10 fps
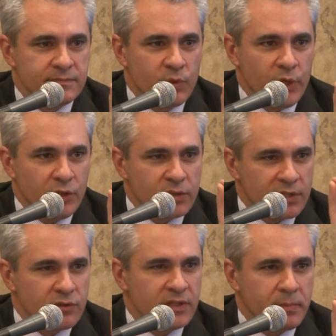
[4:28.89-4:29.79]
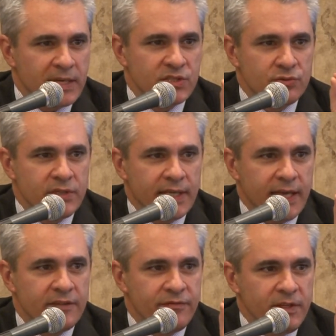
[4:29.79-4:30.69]
we know that over the past two
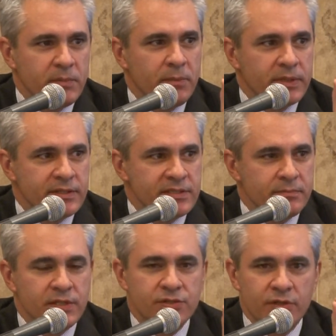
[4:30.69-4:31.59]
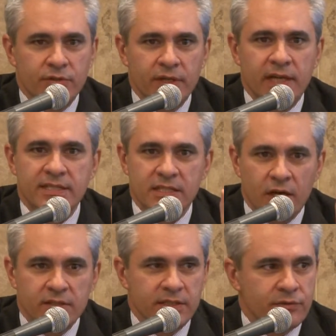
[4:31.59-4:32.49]
decades, female participation in Korea has
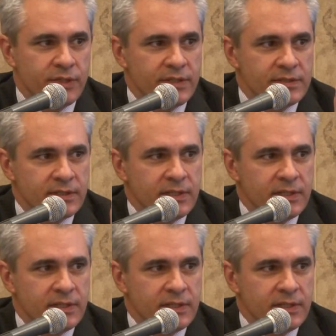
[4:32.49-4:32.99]
not increased,